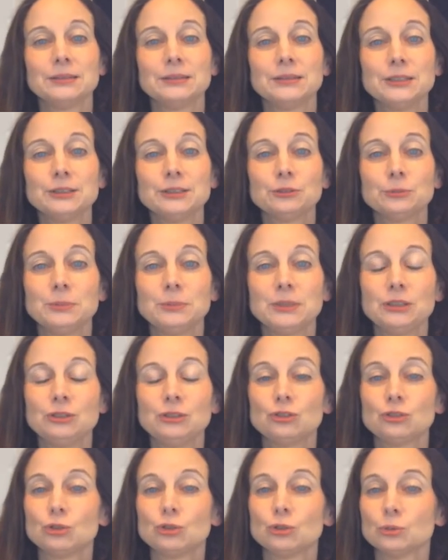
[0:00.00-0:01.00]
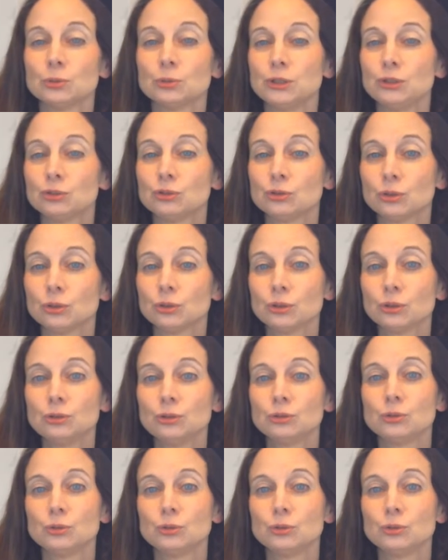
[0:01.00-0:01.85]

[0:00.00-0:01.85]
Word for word: This means to return